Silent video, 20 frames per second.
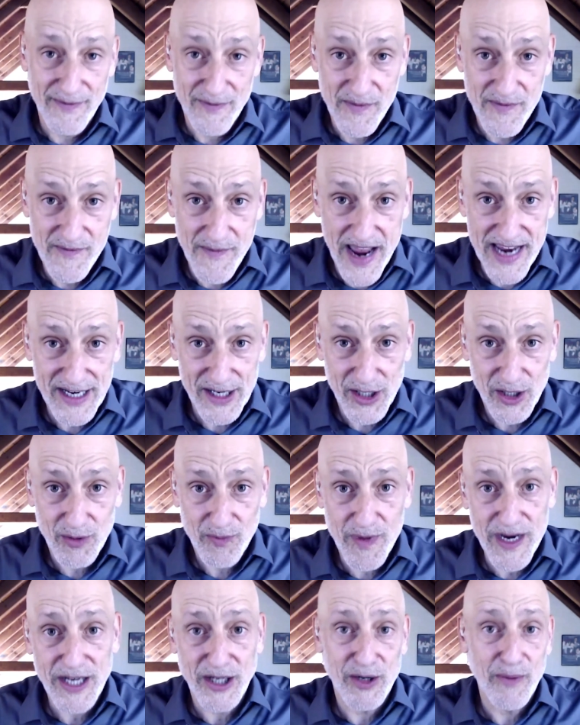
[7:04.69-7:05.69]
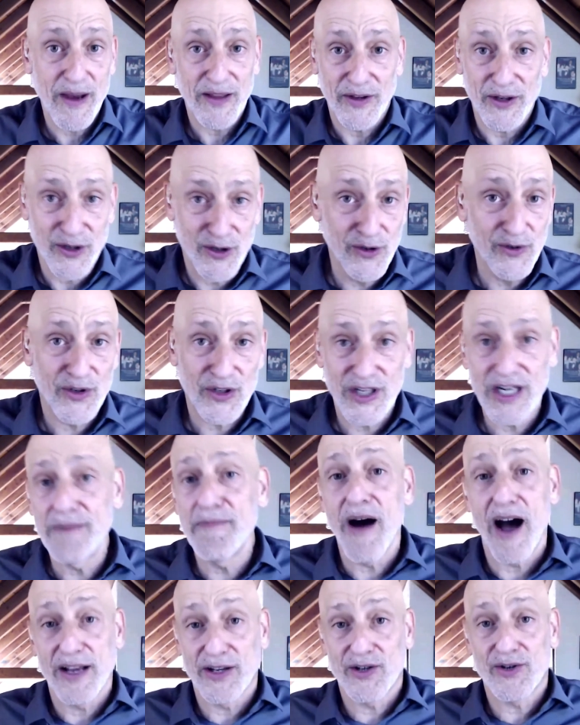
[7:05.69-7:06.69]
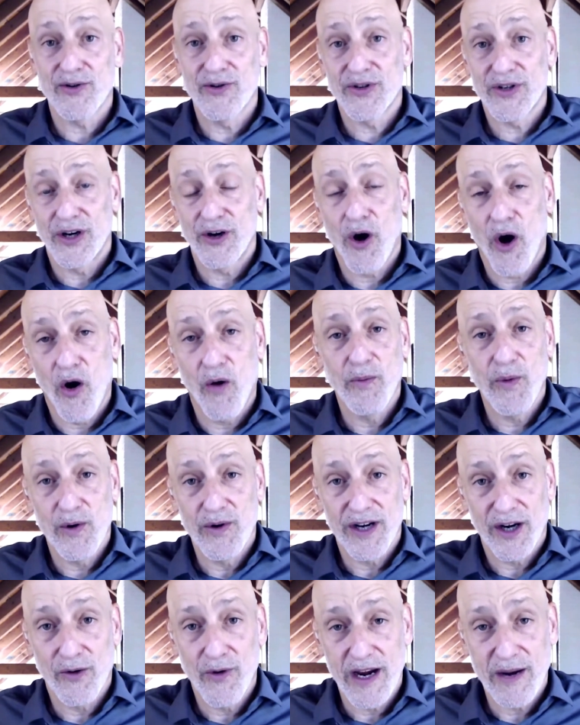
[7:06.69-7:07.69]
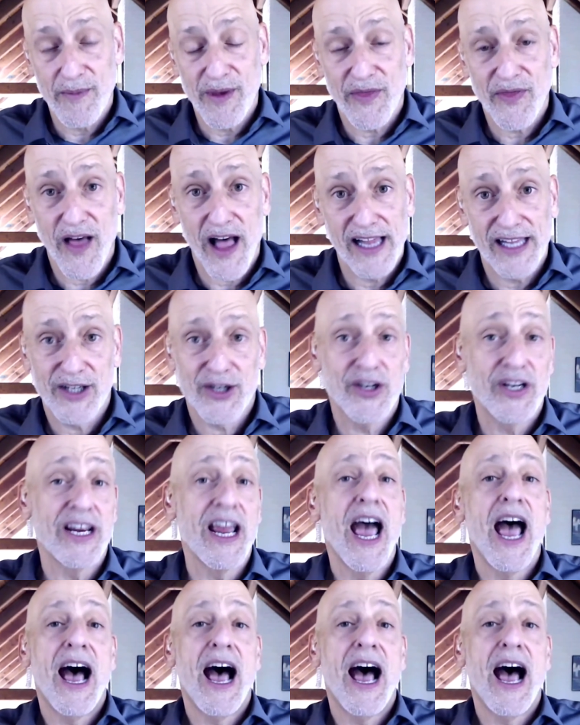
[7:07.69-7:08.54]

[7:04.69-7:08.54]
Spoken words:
made a speech about the two sea monsters in Homer in Greek mythology.